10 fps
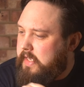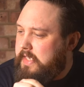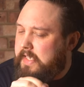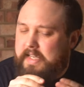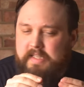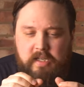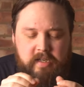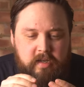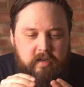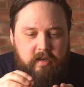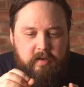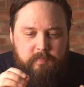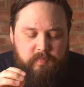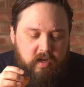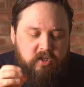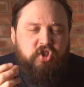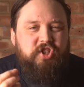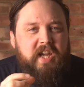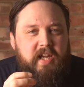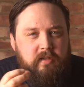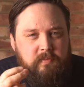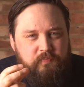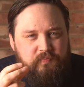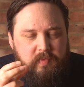It's like a gel.